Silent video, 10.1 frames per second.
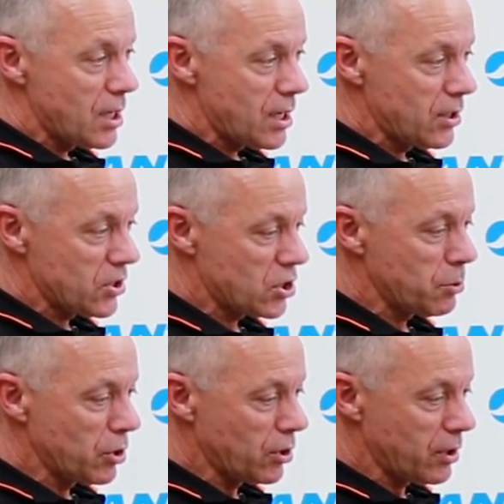and the
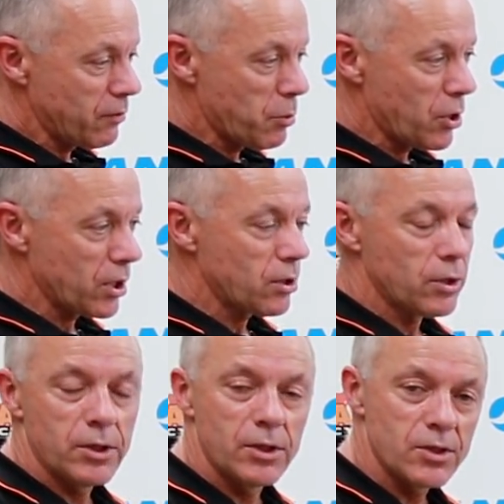stability of a bike
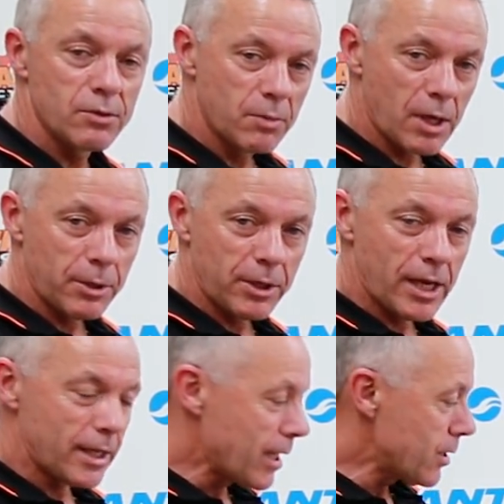like this, coming
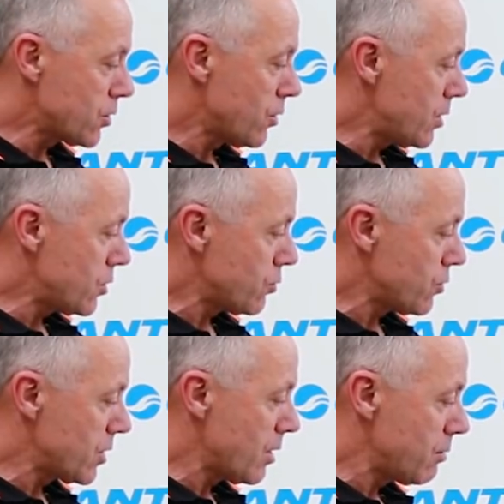down the other side is
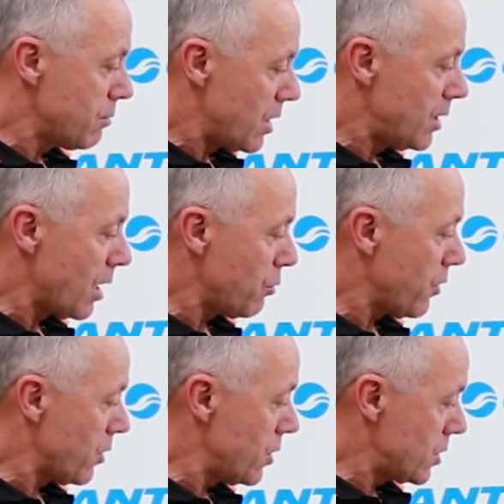also done
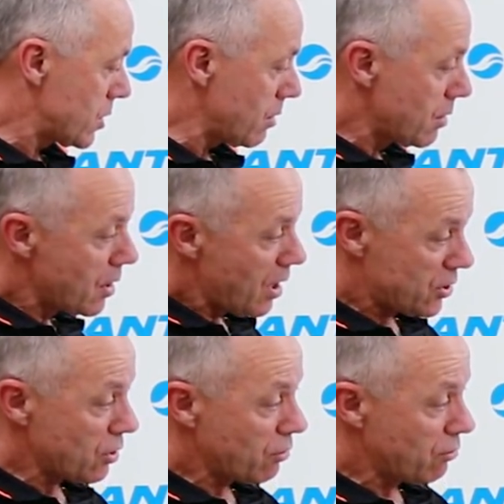with ease. So
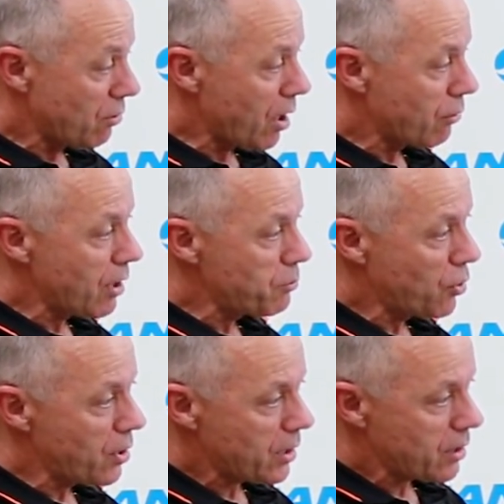it's a great
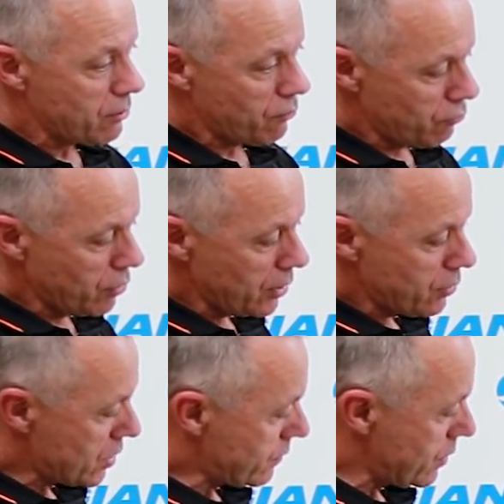bike, really
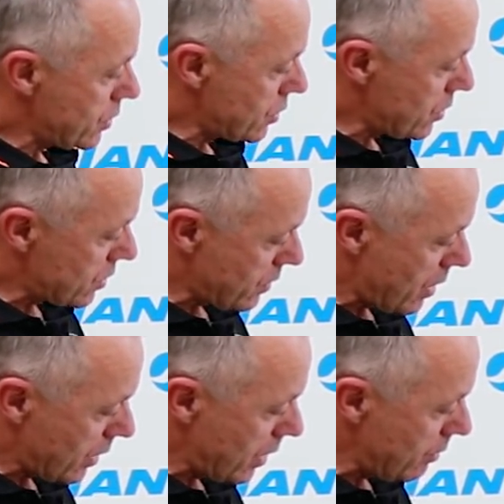nice features. This
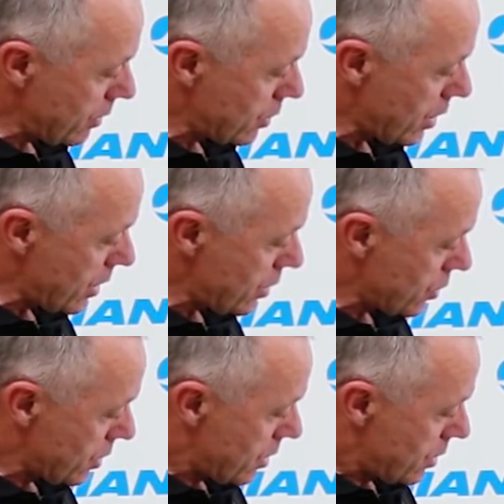gearing
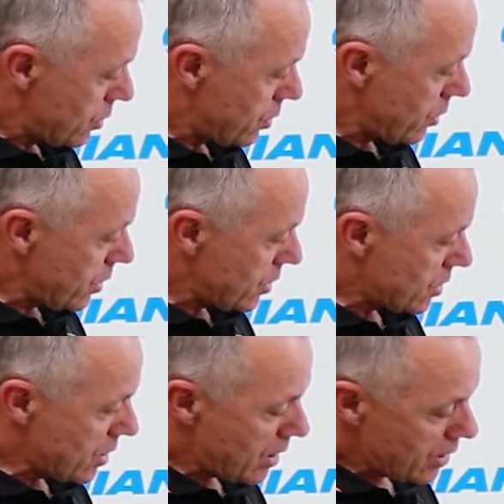change to
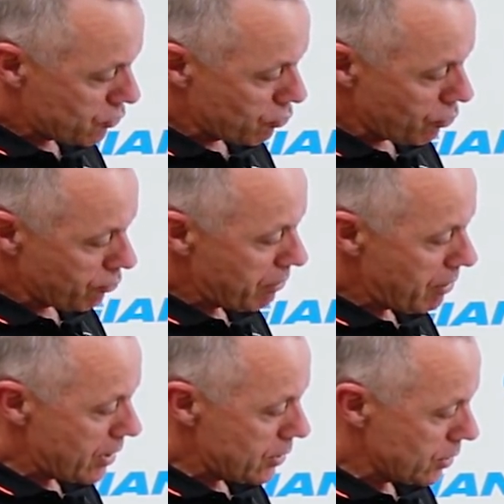this extraordinary
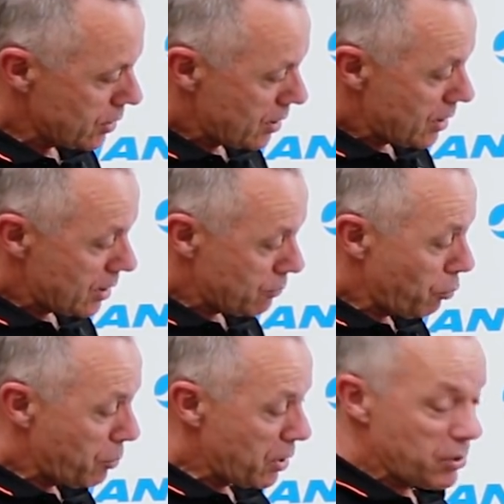range, it
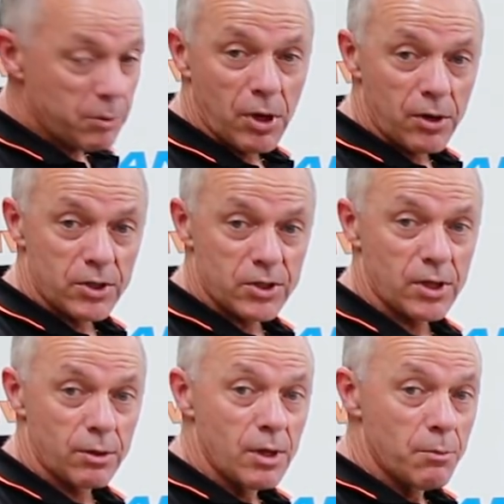will be a big bonus.
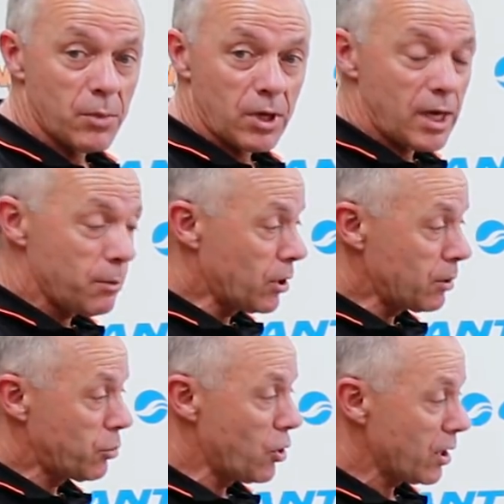So
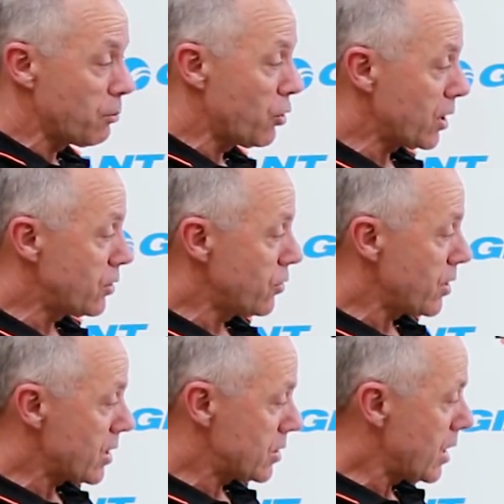anyone buying a bike in
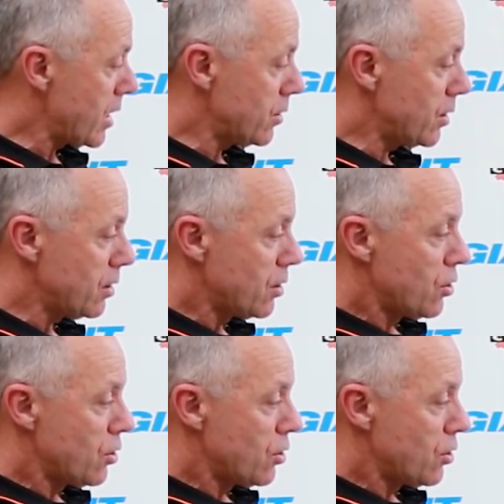2018